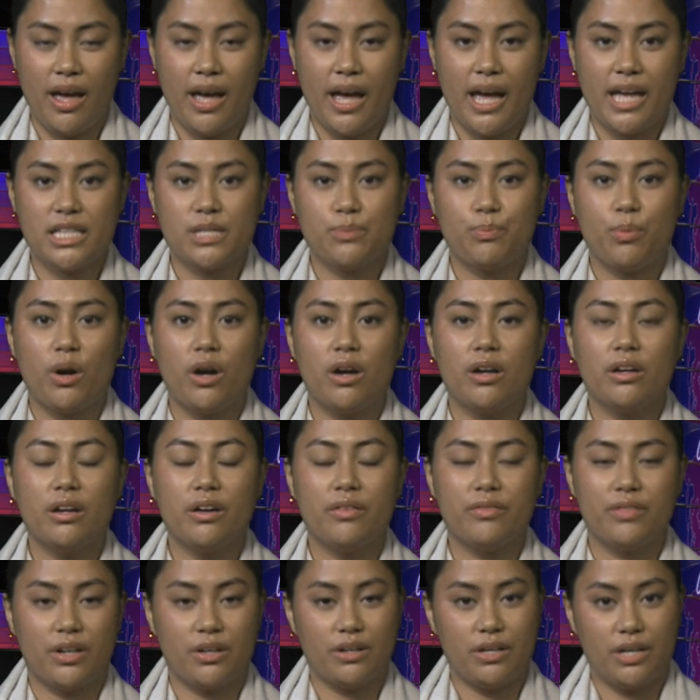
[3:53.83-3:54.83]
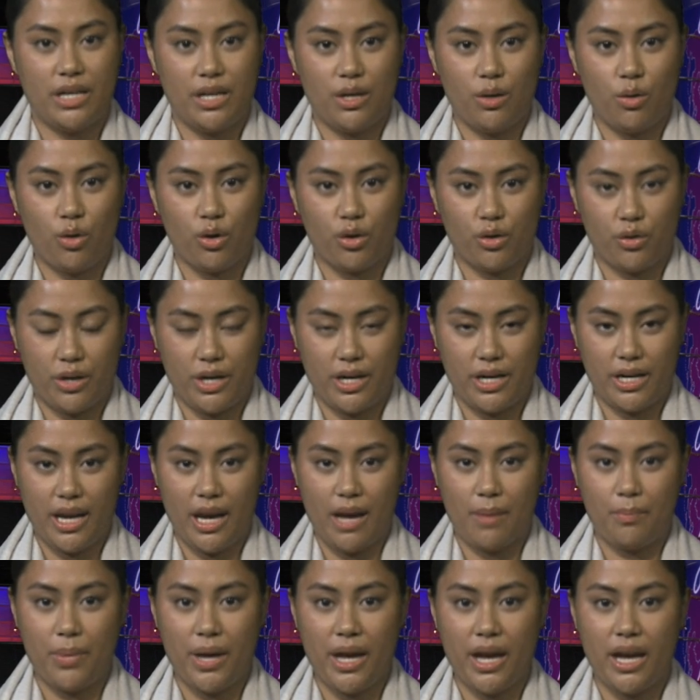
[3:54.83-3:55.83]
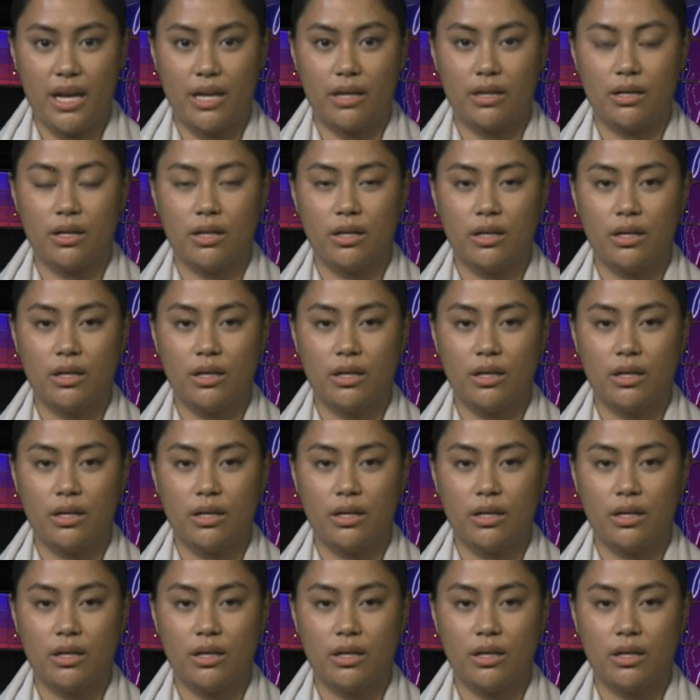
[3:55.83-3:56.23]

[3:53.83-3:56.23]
as part of their Need or Greed campaign.